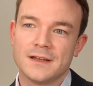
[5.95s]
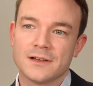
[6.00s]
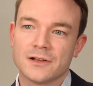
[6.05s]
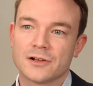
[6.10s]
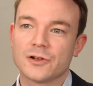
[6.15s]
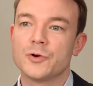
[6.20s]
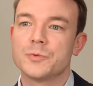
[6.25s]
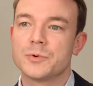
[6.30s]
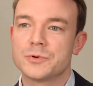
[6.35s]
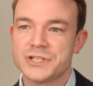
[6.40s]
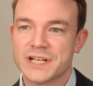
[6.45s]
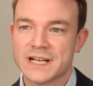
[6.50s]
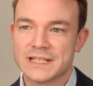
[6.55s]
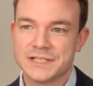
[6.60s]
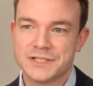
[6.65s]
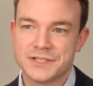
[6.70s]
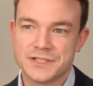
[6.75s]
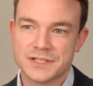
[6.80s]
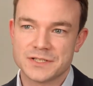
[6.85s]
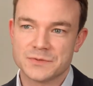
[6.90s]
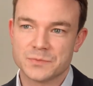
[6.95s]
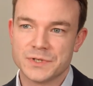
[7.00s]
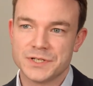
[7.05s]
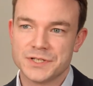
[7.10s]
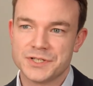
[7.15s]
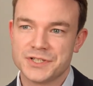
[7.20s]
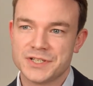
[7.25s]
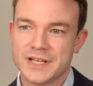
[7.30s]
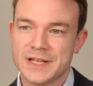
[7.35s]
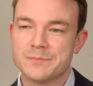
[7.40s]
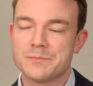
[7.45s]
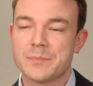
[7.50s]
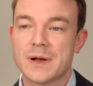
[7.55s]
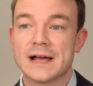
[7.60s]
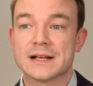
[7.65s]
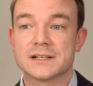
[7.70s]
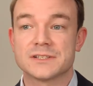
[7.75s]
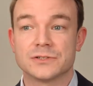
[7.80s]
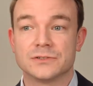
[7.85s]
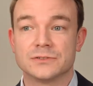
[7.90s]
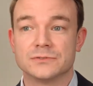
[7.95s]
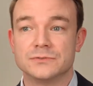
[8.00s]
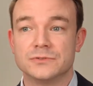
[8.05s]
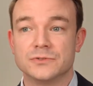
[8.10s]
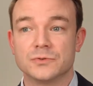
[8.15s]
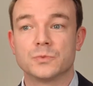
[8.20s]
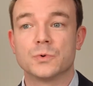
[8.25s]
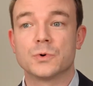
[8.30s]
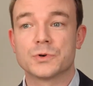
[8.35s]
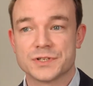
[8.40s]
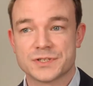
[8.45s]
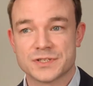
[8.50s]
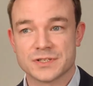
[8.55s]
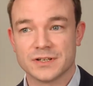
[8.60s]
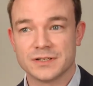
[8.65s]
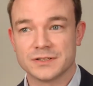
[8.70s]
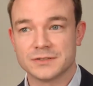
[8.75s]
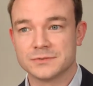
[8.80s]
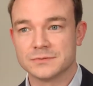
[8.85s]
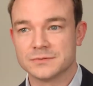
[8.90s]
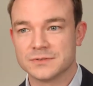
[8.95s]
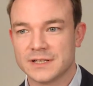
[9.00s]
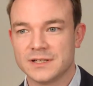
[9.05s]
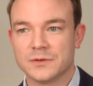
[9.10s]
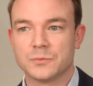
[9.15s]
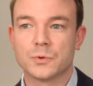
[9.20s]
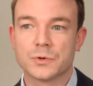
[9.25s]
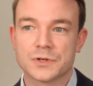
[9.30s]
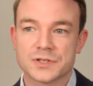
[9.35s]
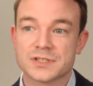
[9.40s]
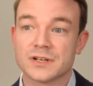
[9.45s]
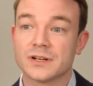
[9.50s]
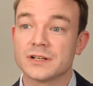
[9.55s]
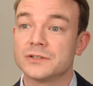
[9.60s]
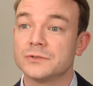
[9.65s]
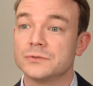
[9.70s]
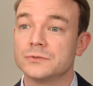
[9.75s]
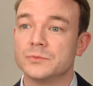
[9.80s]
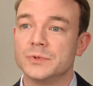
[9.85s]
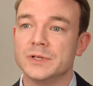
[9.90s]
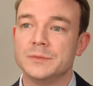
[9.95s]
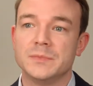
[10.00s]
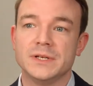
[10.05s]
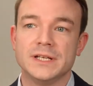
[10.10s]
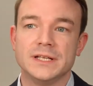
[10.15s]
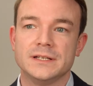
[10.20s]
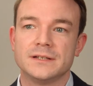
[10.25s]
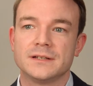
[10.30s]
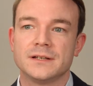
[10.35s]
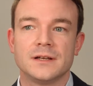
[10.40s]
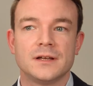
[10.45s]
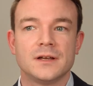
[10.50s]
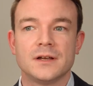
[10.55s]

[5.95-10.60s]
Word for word: global challenges which impact on the water cycle. And the water cycle, we mean